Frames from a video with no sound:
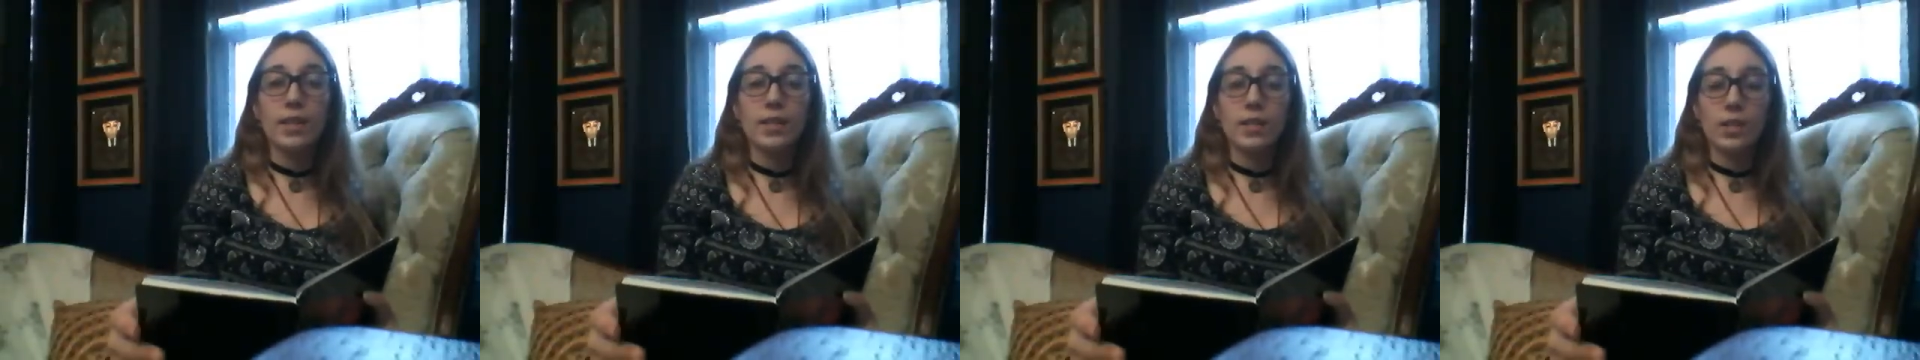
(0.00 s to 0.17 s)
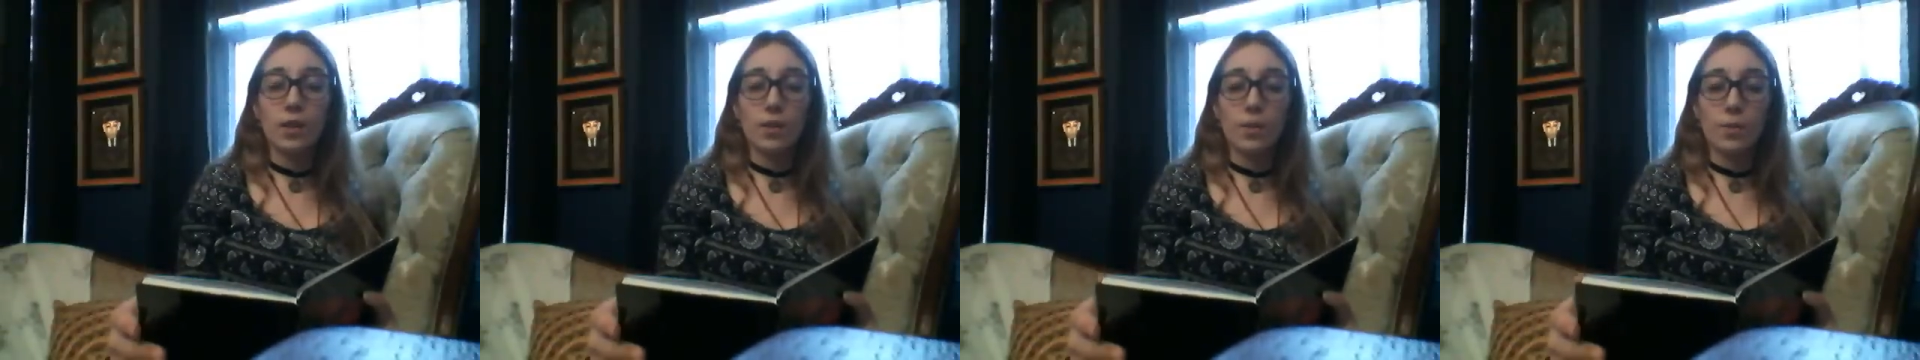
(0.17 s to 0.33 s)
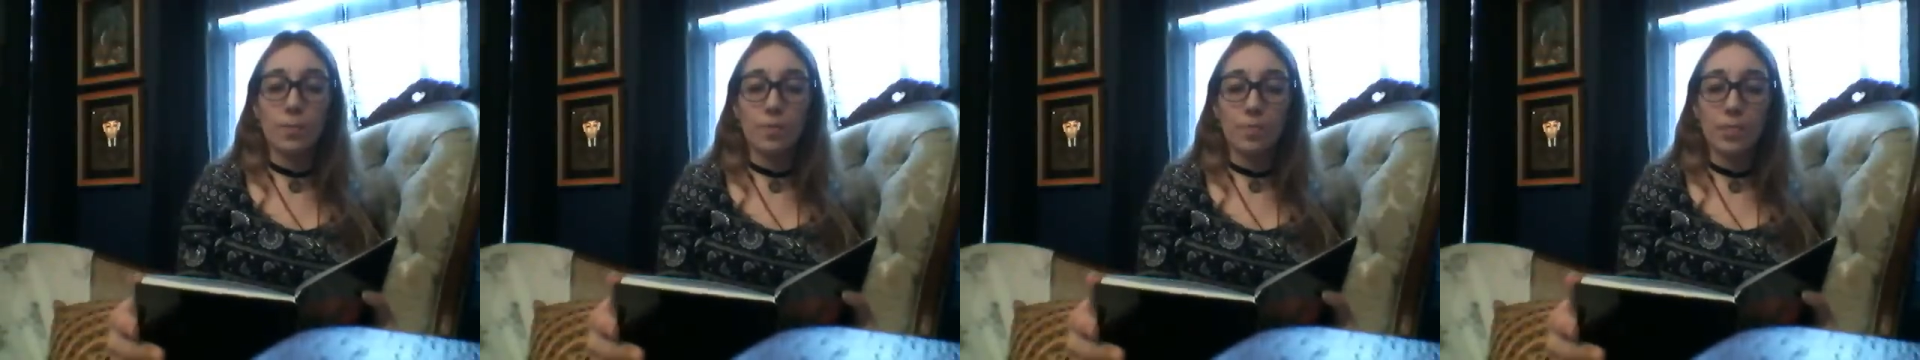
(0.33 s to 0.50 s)

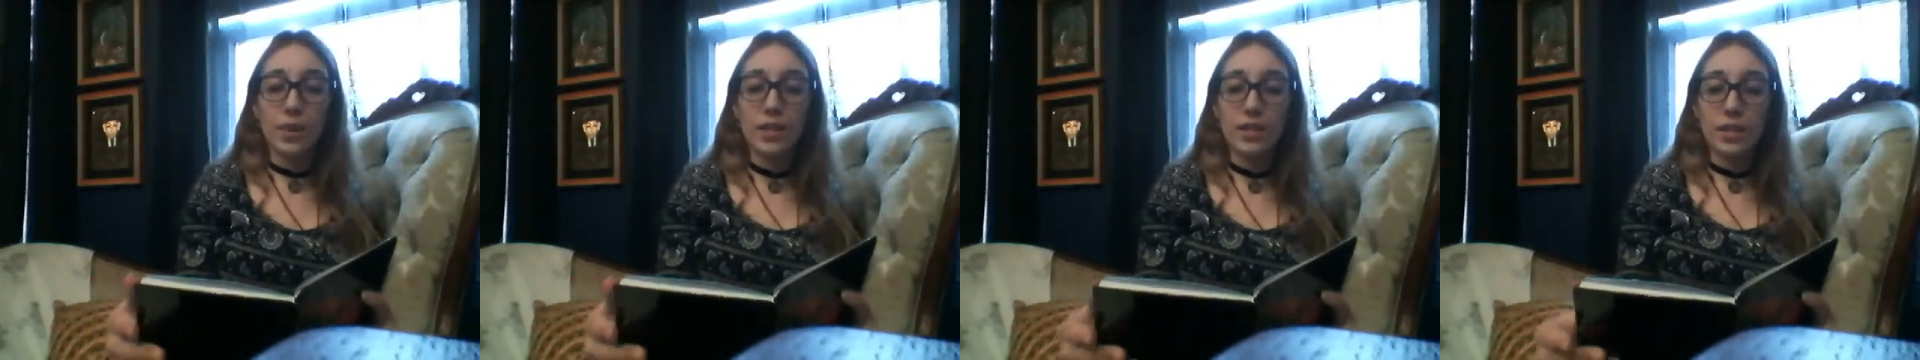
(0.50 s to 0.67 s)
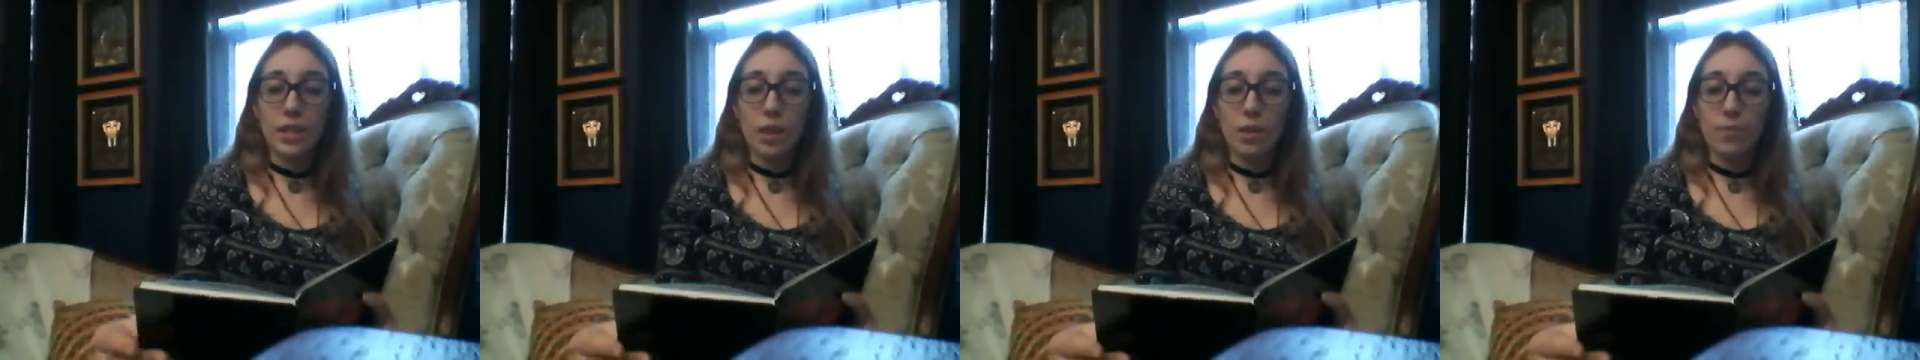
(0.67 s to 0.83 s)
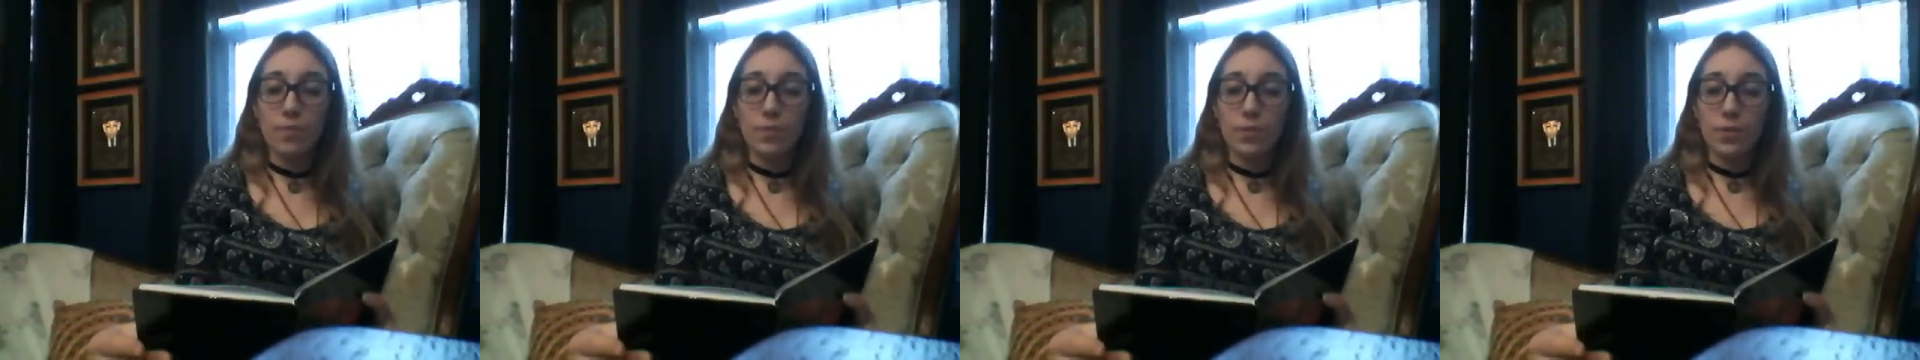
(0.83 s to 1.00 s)
so it's
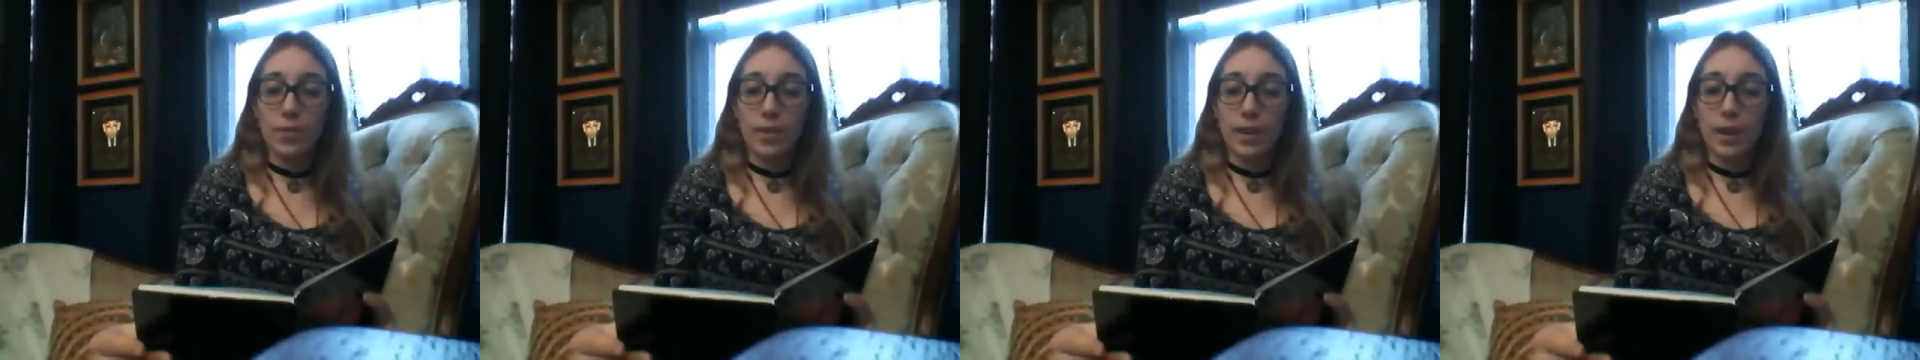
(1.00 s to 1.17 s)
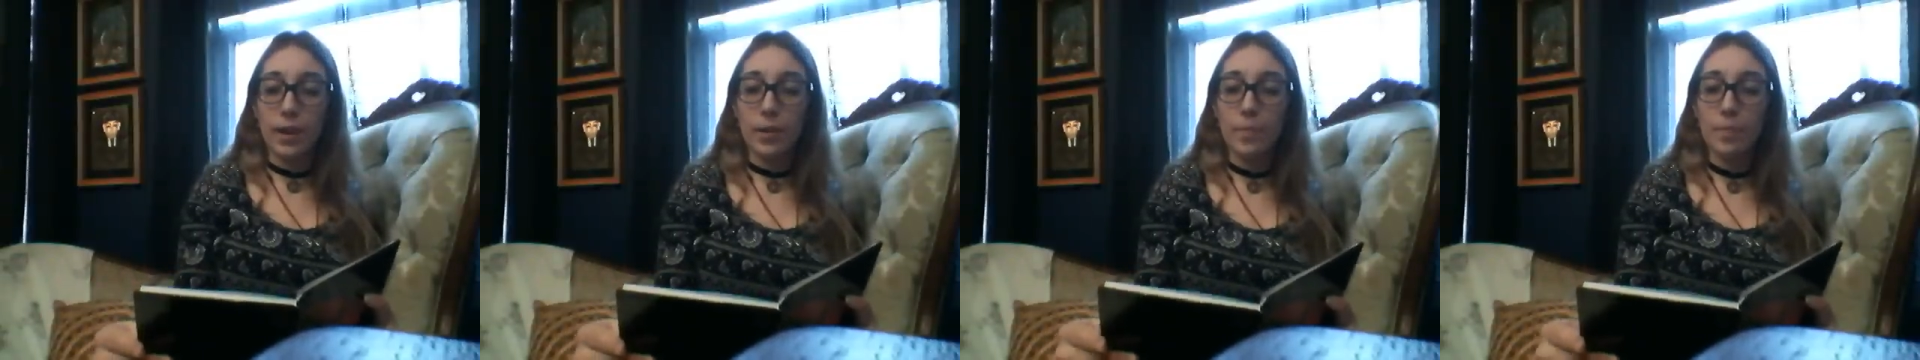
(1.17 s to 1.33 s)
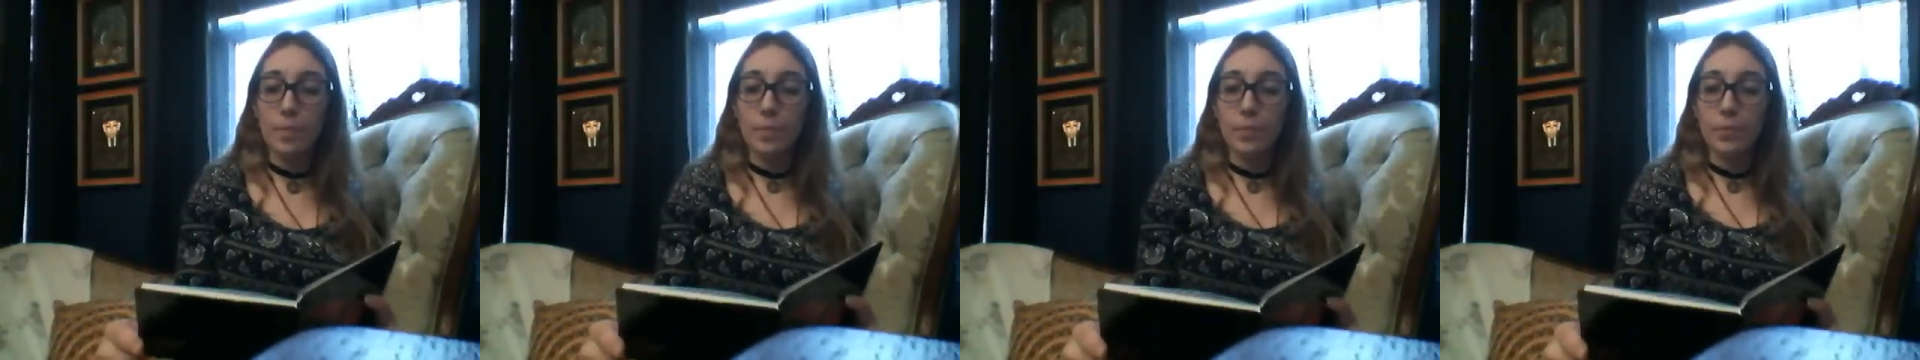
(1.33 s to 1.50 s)
helpful
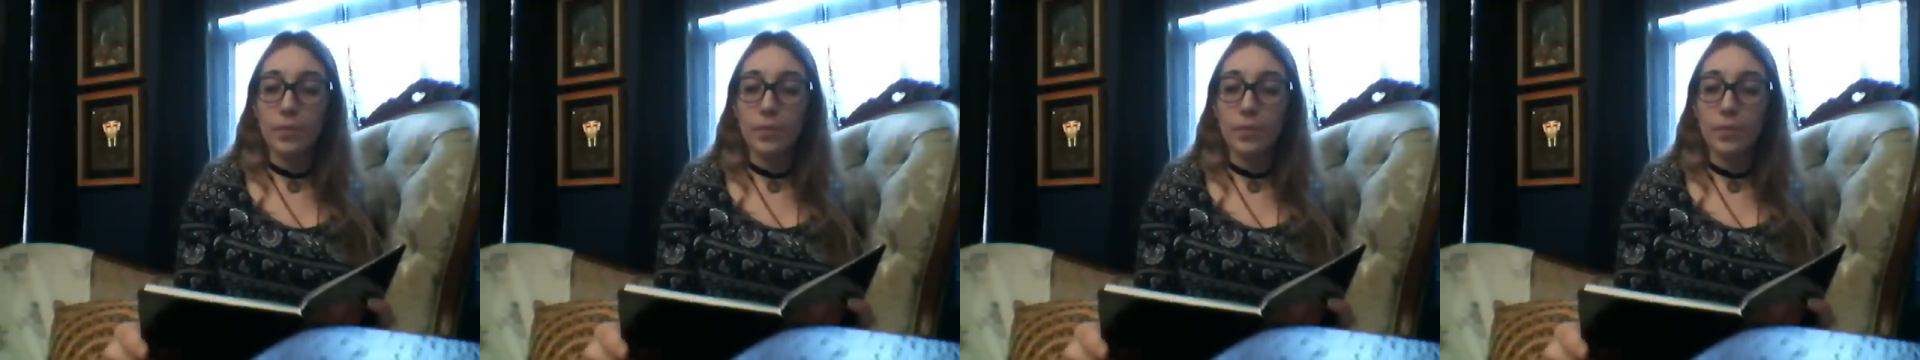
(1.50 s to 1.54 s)
there.